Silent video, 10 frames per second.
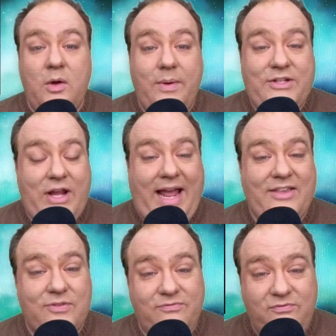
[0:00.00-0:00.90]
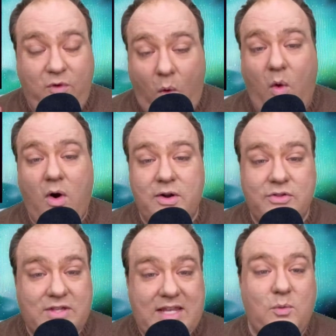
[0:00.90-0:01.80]
which has four
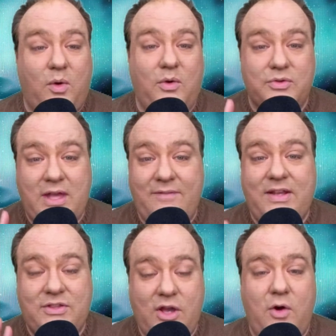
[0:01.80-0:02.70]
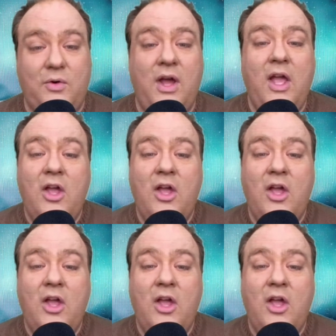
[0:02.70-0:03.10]
sequels of its own.